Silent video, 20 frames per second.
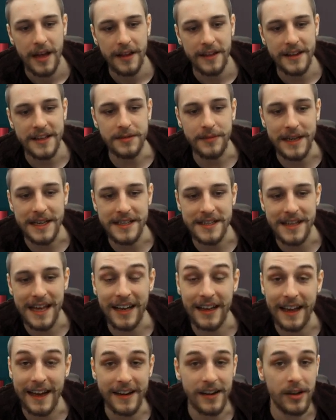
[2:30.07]
This means
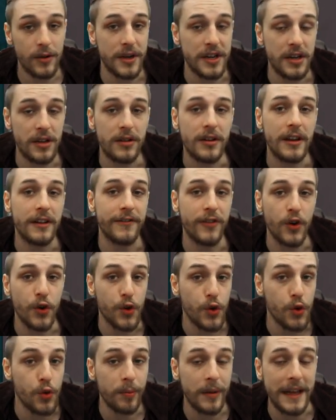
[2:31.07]
that later when you're looking for
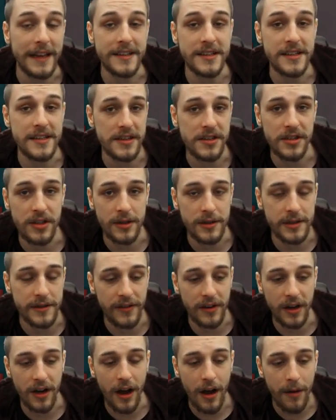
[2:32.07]
new places to search
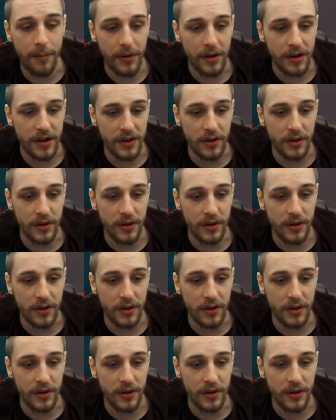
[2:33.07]
for copper,